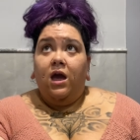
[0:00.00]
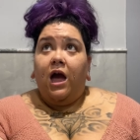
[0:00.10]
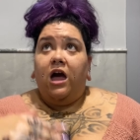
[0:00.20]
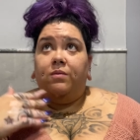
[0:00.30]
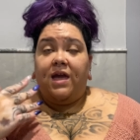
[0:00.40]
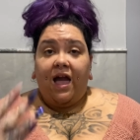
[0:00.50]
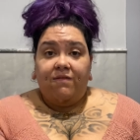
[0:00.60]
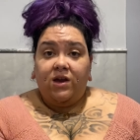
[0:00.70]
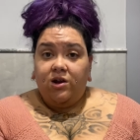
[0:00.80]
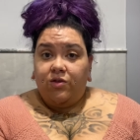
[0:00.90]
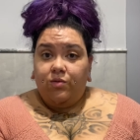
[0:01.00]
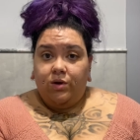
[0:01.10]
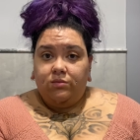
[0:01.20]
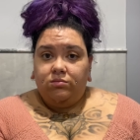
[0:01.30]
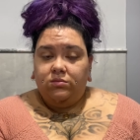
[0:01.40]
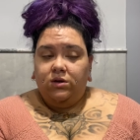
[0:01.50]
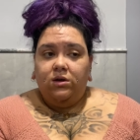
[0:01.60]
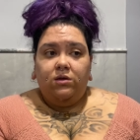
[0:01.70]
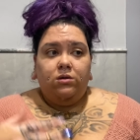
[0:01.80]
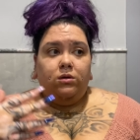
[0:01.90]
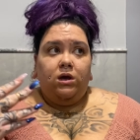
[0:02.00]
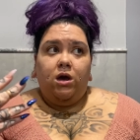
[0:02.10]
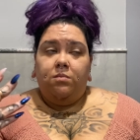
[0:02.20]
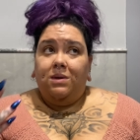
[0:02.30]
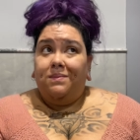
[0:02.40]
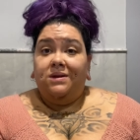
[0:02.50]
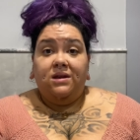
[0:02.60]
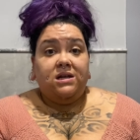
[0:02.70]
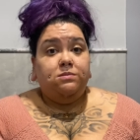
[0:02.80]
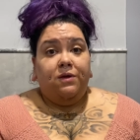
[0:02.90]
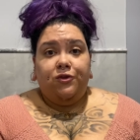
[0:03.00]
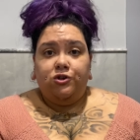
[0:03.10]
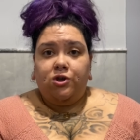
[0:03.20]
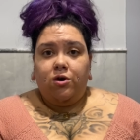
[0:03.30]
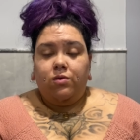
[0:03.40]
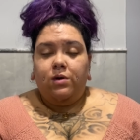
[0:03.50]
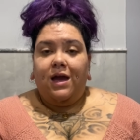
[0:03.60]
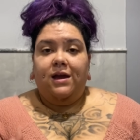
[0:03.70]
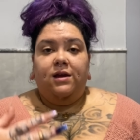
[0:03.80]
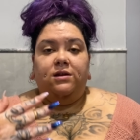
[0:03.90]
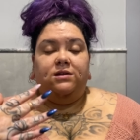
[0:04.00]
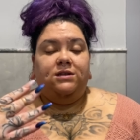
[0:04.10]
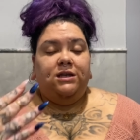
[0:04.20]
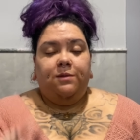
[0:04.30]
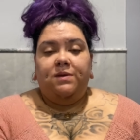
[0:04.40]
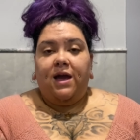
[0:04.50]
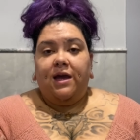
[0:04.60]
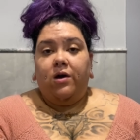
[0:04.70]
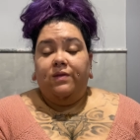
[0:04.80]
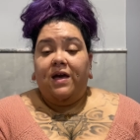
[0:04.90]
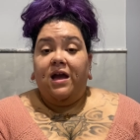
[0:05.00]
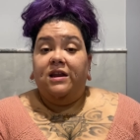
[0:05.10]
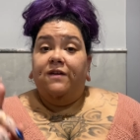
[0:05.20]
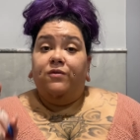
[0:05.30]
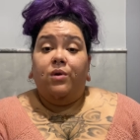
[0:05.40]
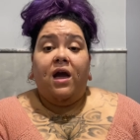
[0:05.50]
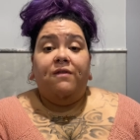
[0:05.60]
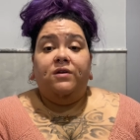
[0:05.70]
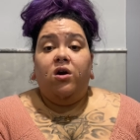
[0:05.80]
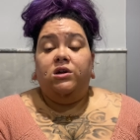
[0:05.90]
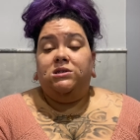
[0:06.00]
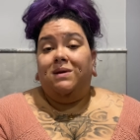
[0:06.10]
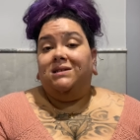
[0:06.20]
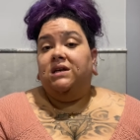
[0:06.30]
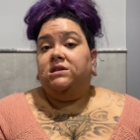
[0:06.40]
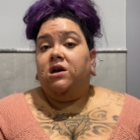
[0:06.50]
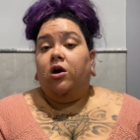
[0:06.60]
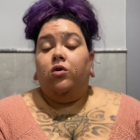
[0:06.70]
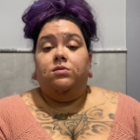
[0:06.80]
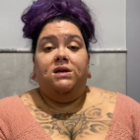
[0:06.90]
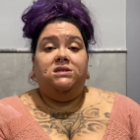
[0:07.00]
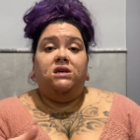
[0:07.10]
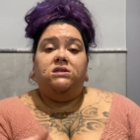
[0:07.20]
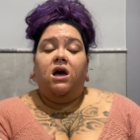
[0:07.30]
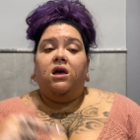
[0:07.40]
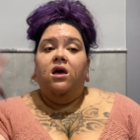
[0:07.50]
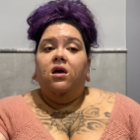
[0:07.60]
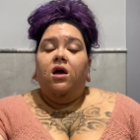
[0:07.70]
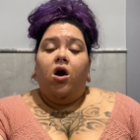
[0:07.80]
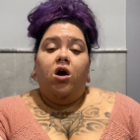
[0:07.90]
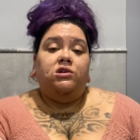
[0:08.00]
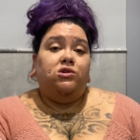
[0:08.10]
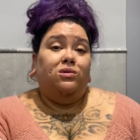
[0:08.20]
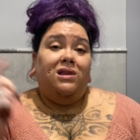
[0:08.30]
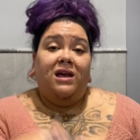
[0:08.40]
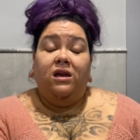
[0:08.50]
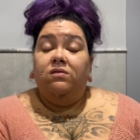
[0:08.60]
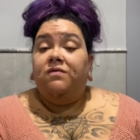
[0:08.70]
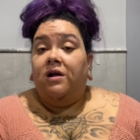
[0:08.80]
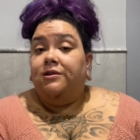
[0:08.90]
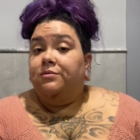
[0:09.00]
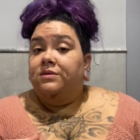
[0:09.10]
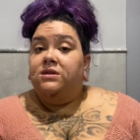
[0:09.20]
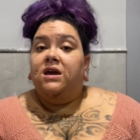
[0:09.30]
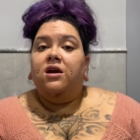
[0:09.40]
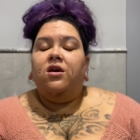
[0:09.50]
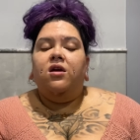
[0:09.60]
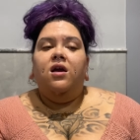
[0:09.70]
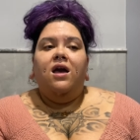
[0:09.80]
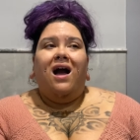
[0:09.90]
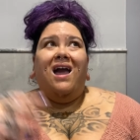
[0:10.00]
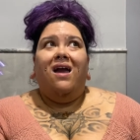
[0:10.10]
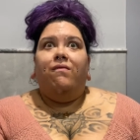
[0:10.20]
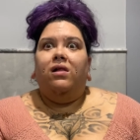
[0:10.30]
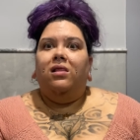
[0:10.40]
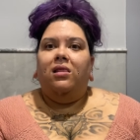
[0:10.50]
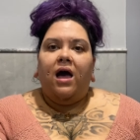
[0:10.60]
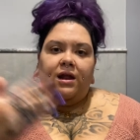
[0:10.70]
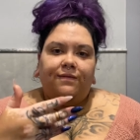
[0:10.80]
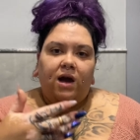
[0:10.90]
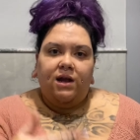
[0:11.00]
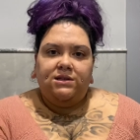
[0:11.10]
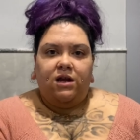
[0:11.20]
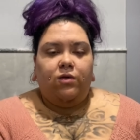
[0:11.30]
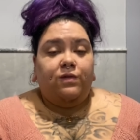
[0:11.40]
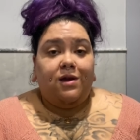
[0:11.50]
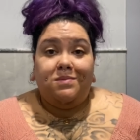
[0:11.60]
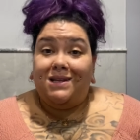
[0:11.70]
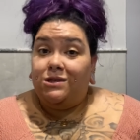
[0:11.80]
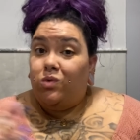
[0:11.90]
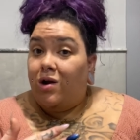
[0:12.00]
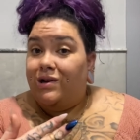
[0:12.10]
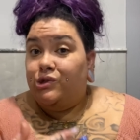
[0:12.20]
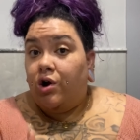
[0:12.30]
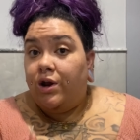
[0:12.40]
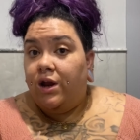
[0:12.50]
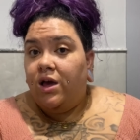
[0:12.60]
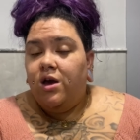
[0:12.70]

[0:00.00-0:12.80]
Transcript: I'll be having another one, maybe in the next month or so, and keep an eye out on that. If you haven't gone to my TikTok, go to my TikTok. Also like and follow there. I have a lot of content over there, but that's where I started.